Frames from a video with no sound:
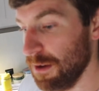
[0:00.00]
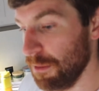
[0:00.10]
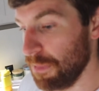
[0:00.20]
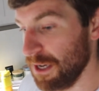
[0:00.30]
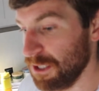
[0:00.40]

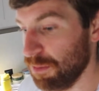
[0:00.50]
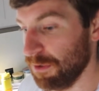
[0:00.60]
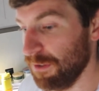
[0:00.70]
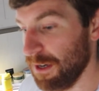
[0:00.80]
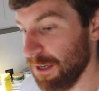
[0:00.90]
pest
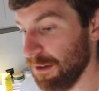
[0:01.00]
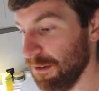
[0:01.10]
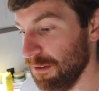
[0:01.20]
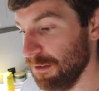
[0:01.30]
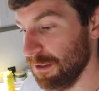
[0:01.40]
prevented
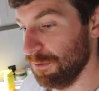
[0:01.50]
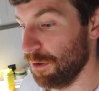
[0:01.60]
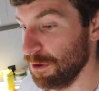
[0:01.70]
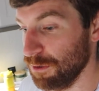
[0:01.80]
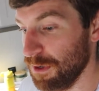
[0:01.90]
as
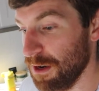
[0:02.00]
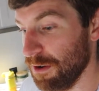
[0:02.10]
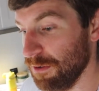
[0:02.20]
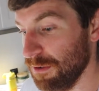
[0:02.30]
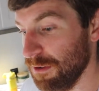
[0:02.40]
far as we
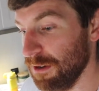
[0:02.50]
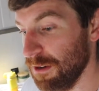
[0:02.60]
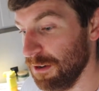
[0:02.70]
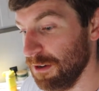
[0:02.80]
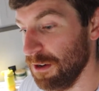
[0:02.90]
know.
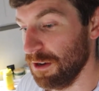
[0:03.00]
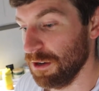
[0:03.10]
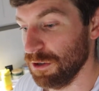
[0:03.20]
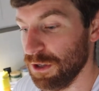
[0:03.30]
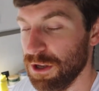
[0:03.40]

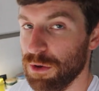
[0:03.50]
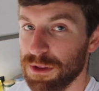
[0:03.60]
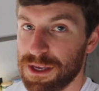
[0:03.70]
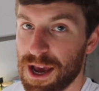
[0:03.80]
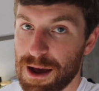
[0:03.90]
Those are the
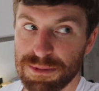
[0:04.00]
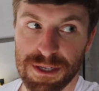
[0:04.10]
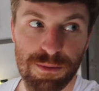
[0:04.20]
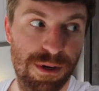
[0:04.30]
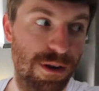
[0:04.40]
only gaps
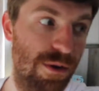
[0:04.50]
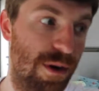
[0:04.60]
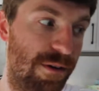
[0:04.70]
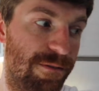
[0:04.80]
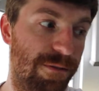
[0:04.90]
that we know
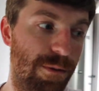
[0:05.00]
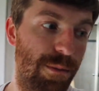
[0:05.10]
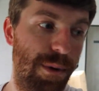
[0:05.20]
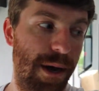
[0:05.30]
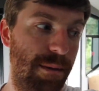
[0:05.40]
of
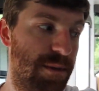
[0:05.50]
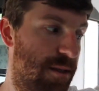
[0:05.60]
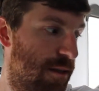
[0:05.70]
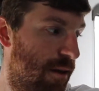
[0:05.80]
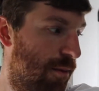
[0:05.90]
from
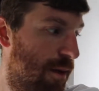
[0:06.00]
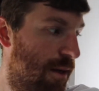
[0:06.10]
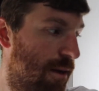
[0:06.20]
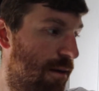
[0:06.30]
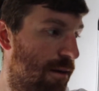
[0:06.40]
pipes that
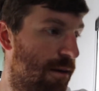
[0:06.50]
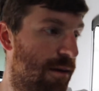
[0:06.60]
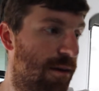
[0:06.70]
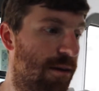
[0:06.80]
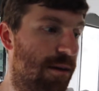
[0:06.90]
we
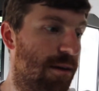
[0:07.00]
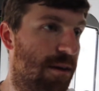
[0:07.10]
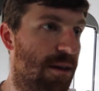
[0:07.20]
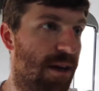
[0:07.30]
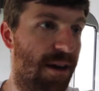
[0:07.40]

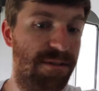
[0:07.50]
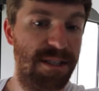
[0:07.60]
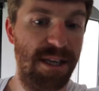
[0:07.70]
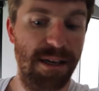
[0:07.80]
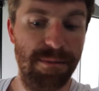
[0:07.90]
have
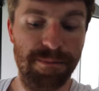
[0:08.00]
seen.